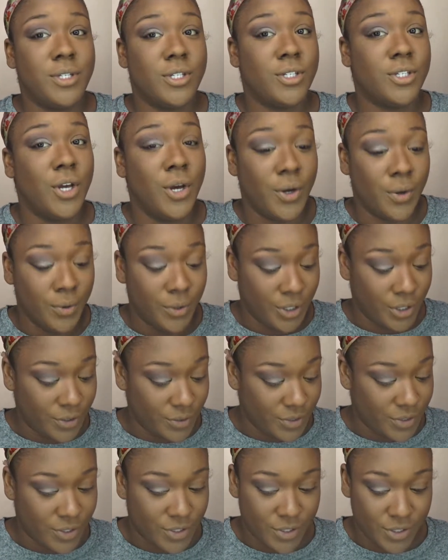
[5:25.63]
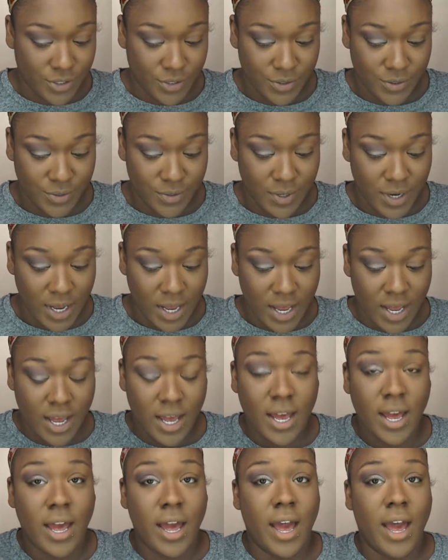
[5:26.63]
so used to
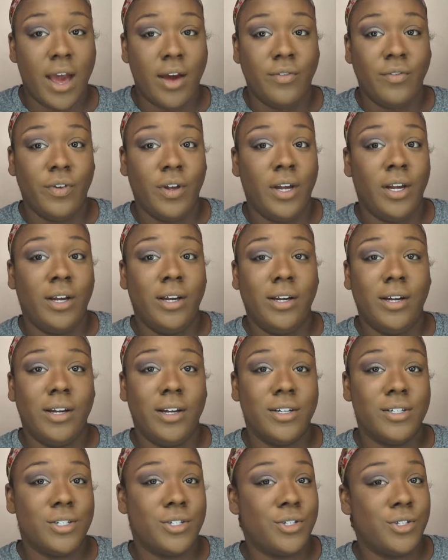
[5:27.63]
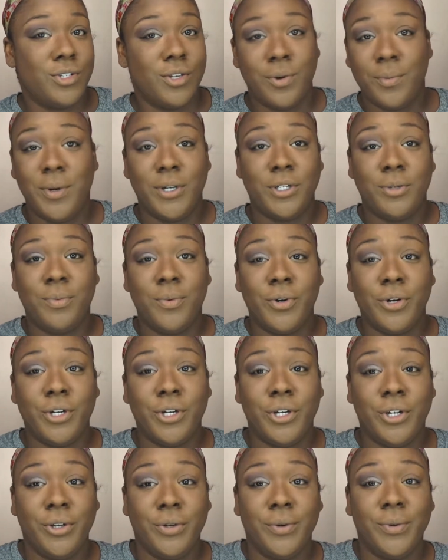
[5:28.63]
having so much more
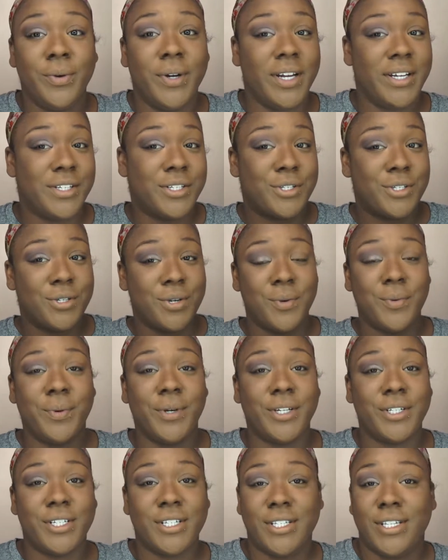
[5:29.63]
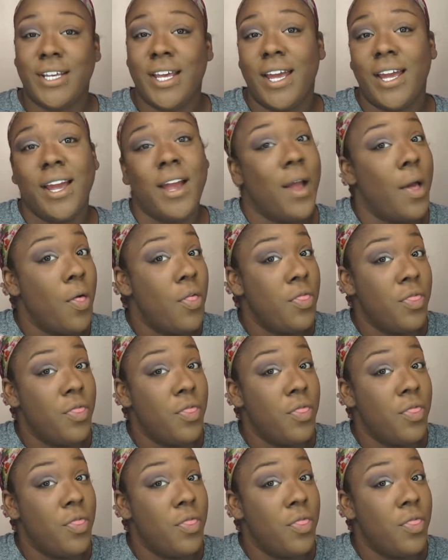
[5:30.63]
to do, it's so weird to say,